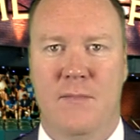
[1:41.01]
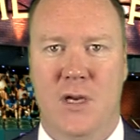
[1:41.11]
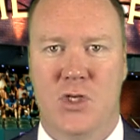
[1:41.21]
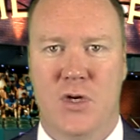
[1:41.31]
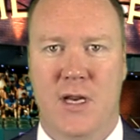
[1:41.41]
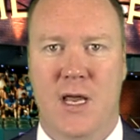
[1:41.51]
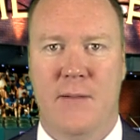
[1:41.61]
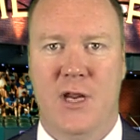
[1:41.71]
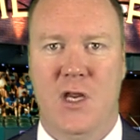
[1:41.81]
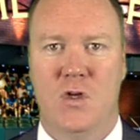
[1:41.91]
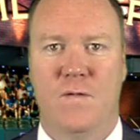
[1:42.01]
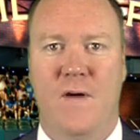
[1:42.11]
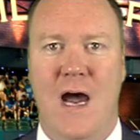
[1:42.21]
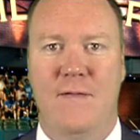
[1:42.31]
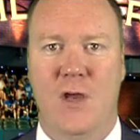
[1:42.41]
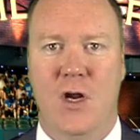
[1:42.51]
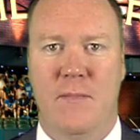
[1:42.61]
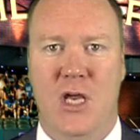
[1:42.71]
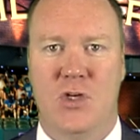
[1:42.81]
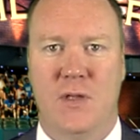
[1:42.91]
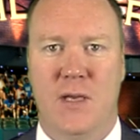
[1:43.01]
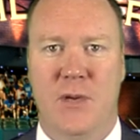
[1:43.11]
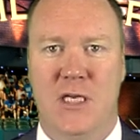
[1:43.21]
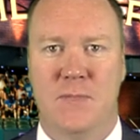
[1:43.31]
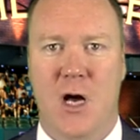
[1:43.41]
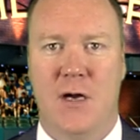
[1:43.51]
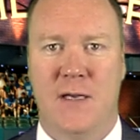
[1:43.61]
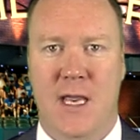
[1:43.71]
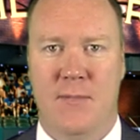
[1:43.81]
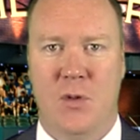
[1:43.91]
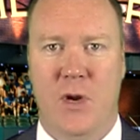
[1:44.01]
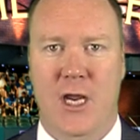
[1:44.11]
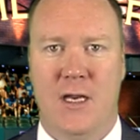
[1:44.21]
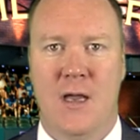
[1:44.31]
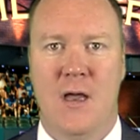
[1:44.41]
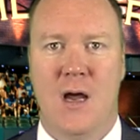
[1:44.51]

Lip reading: Make sure you get on my huge 5-unit Major League Baseball game of the week.